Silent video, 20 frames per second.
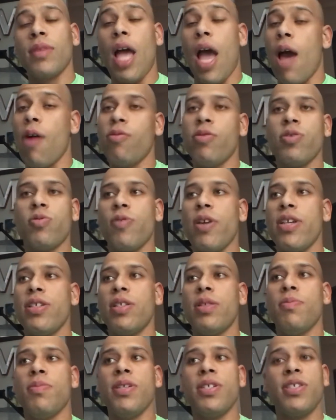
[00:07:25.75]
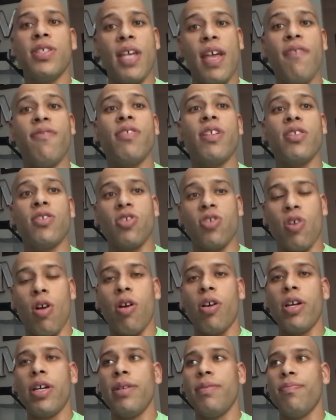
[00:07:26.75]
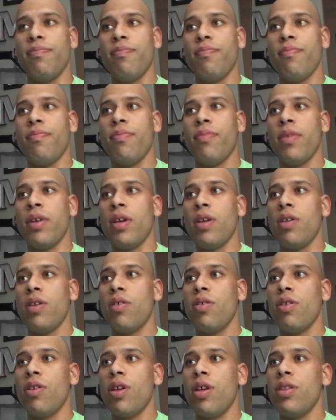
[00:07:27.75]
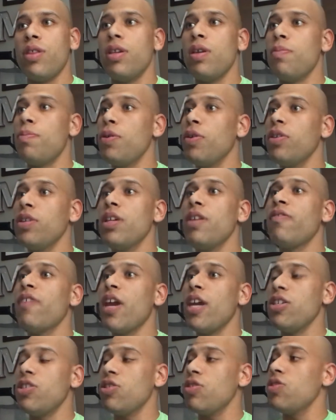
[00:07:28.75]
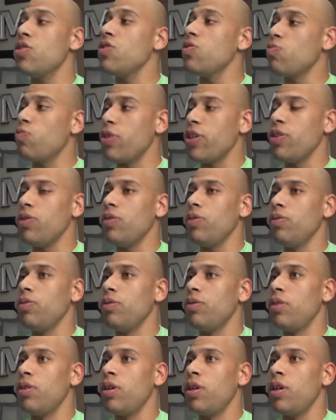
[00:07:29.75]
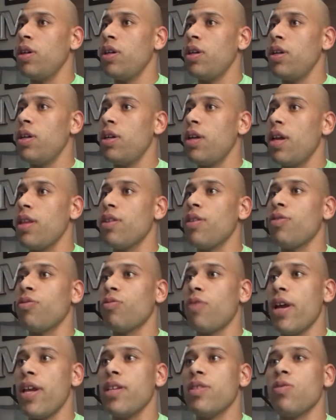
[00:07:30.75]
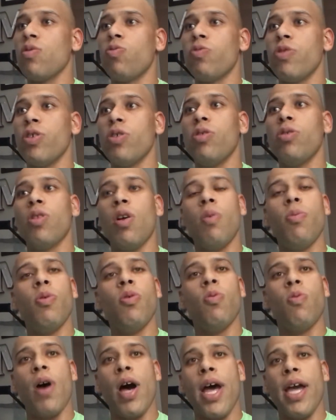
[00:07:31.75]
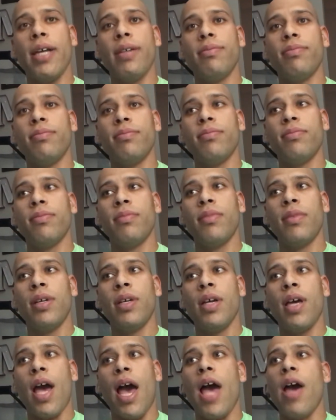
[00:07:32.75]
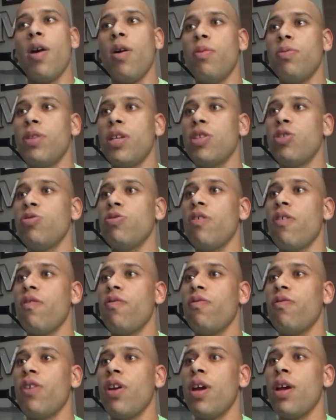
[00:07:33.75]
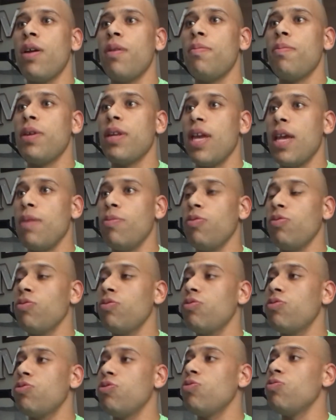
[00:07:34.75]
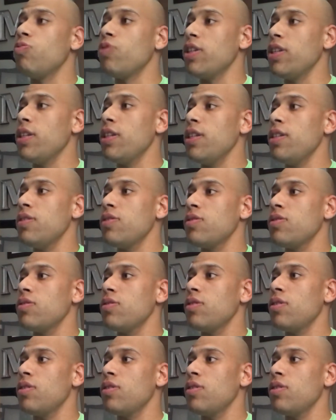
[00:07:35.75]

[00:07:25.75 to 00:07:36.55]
I was raised to be safe than sorry. The ability of agents is real, and the threat is a real global wide. I hope that you have been able to read this